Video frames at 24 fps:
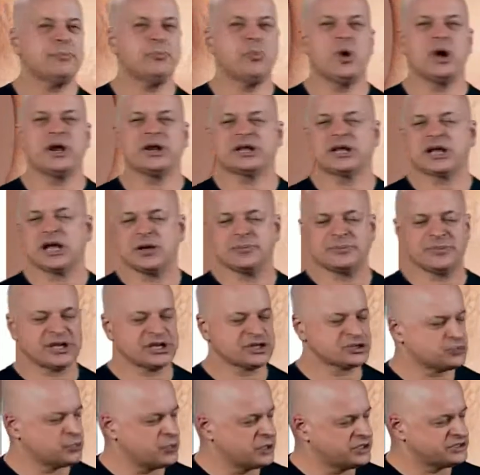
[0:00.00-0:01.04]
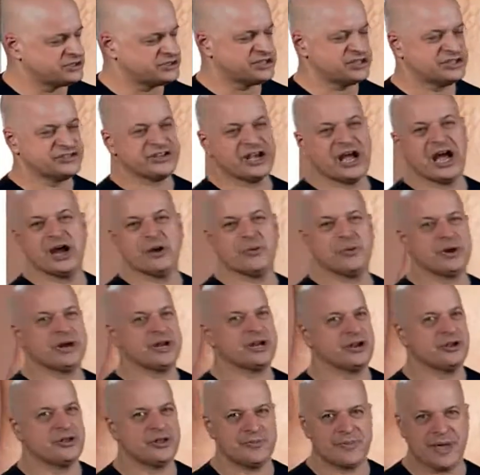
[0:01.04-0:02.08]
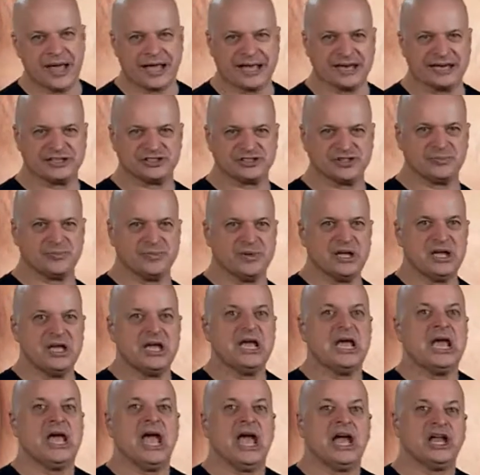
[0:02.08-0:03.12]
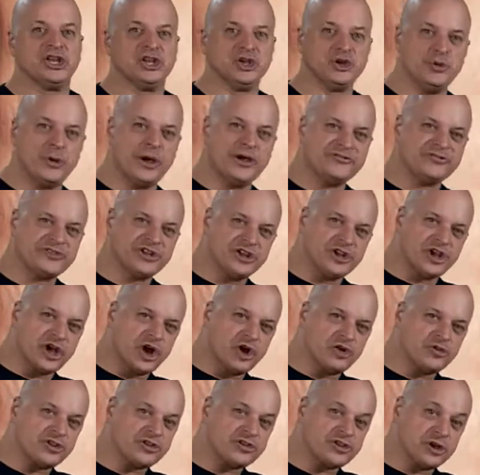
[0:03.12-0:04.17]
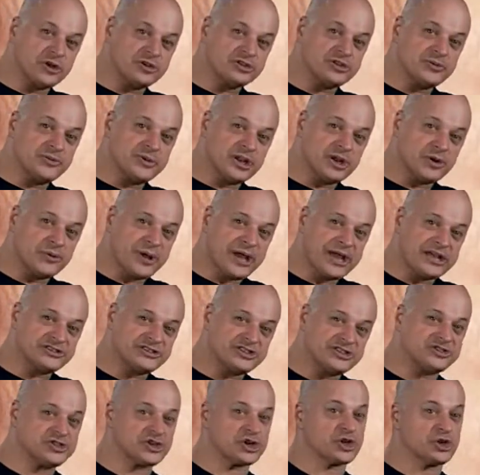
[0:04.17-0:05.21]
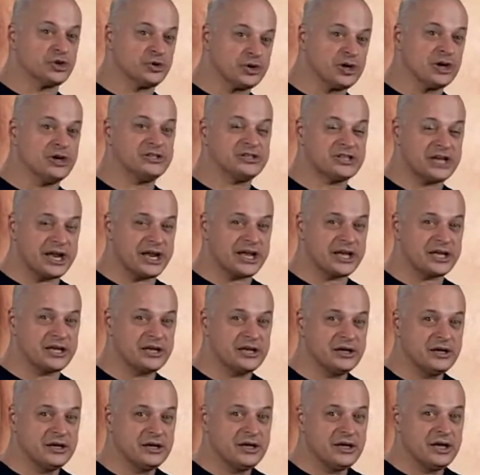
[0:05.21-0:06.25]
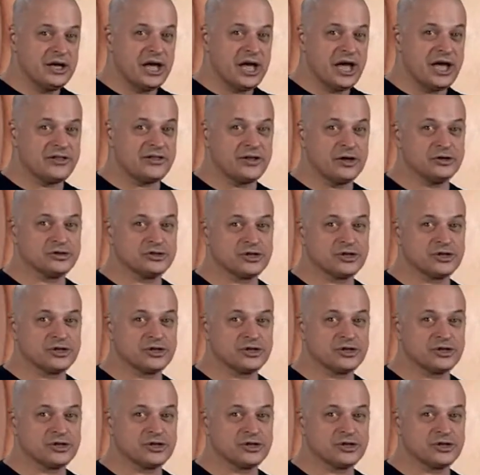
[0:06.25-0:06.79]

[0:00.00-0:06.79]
one, complex one says, I want to know the mechanism. And you have to know that those amino acids are glucogenic, and those